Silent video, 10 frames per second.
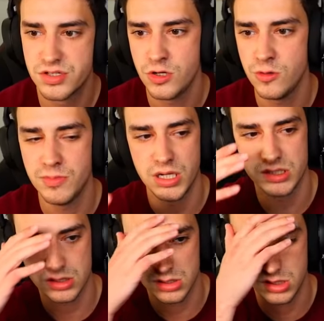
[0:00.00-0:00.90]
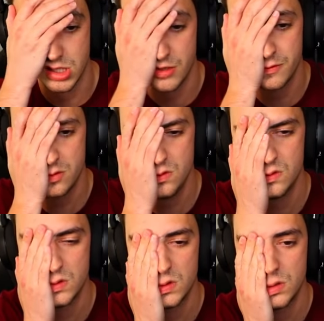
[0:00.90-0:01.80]
2 minutes and seven.
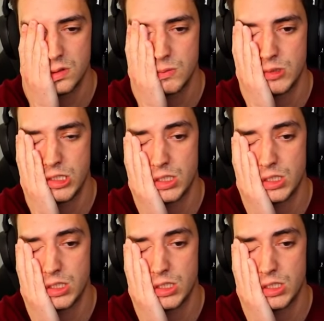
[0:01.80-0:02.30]
Oh my